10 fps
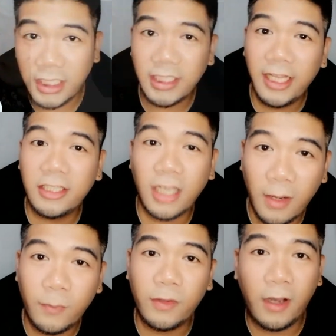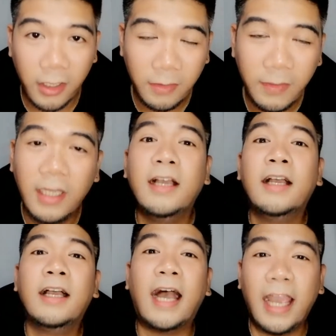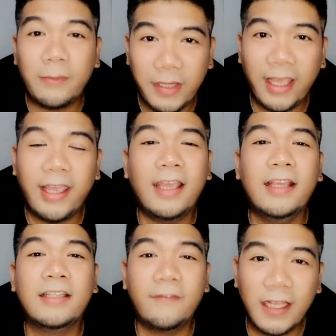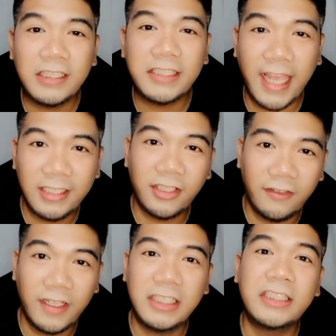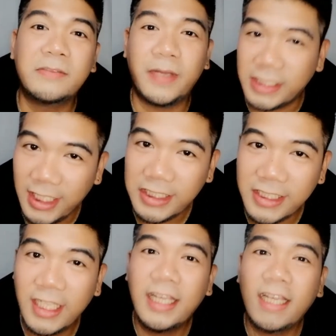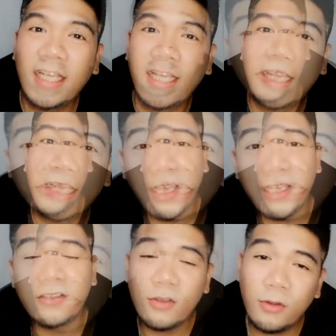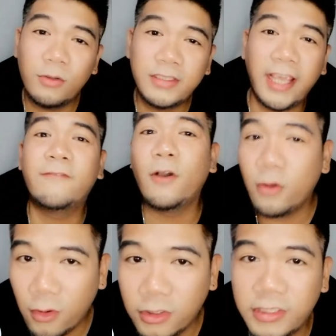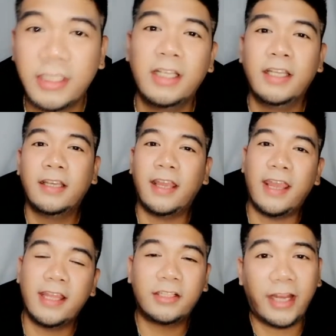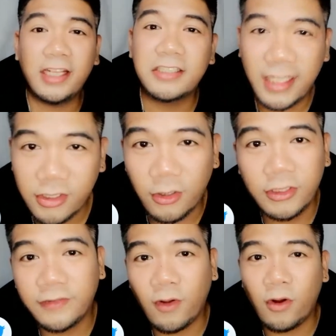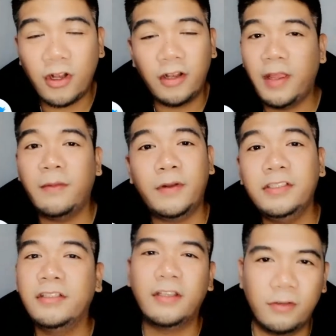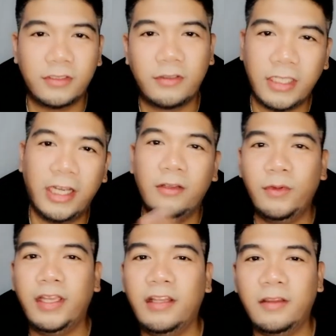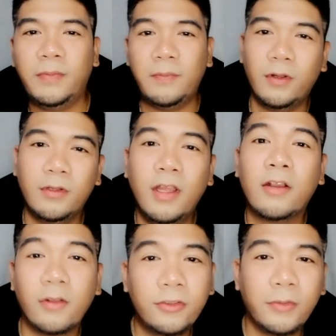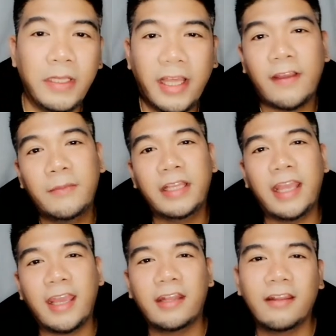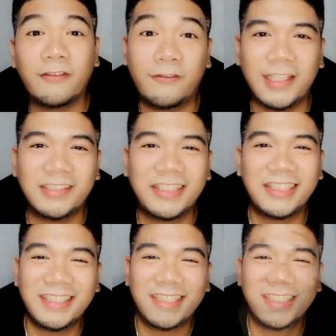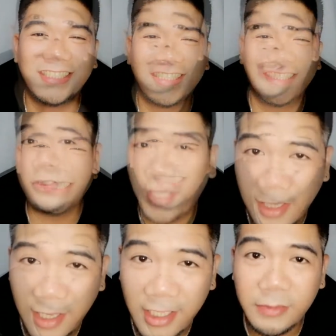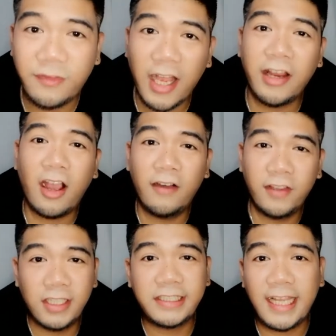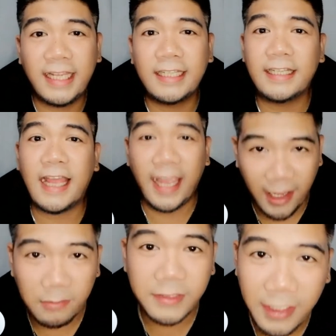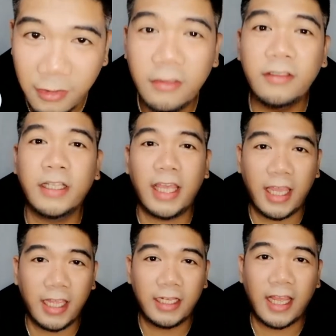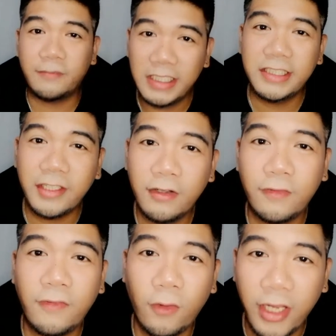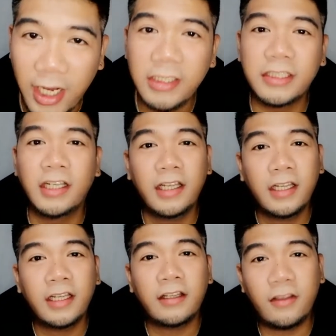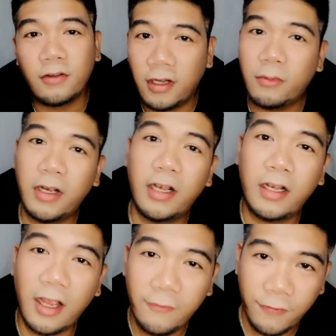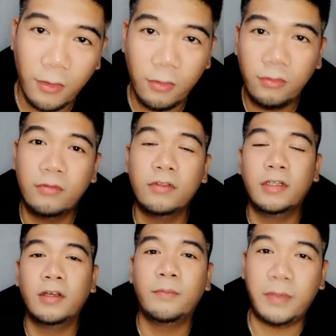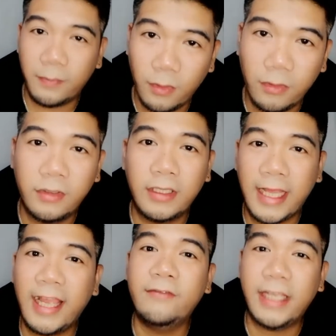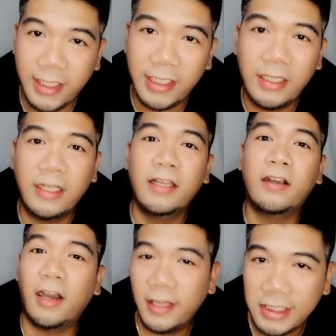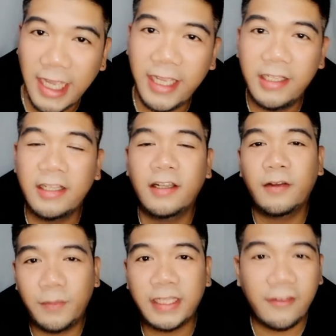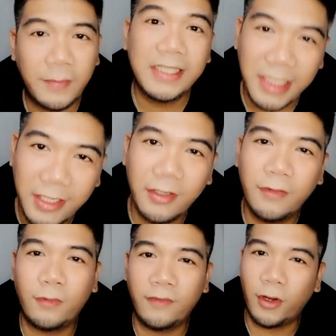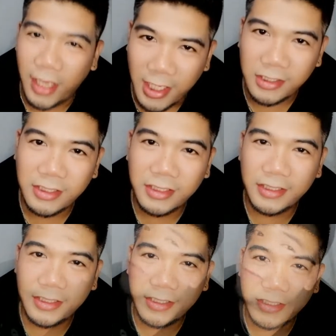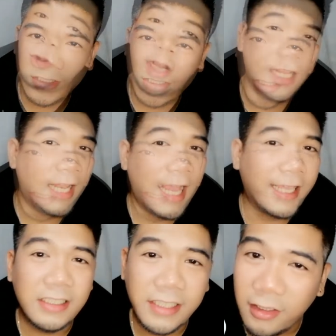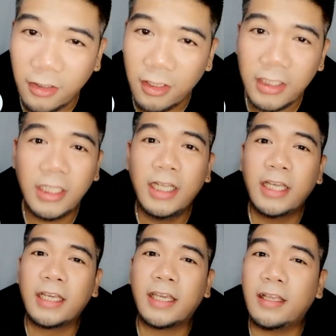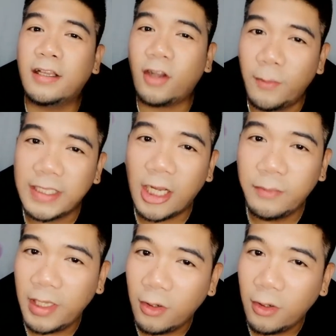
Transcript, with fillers: is not either top or bottom. I play defense and service specialist. I also like to take photos and create slideshows for my personal use to share it with people close to me like family and friends. Okay, so I think it's very obvious that I am single and Aww. for four years, though there were a few people that I've dated on the side, but I've been single for four years. So if you're a lalaking single, comment down